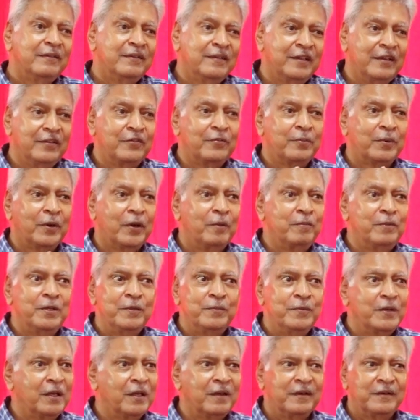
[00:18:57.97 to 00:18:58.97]
these
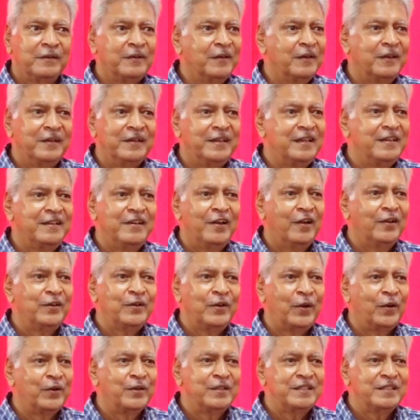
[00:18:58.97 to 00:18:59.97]
problems are, did not
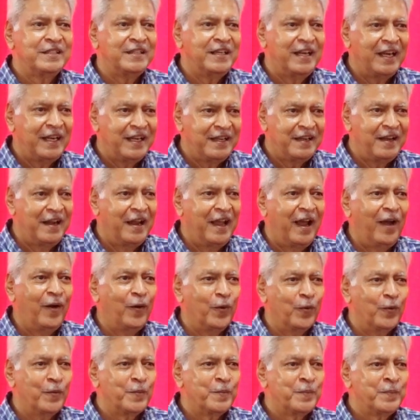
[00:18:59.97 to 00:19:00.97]
originate
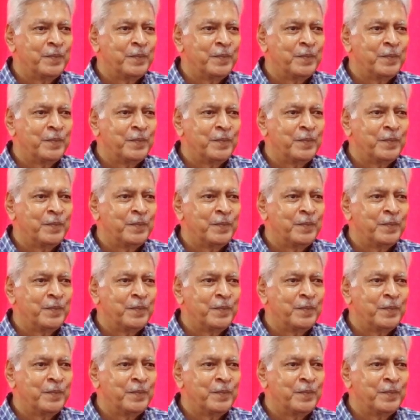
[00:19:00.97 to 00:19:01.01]
now.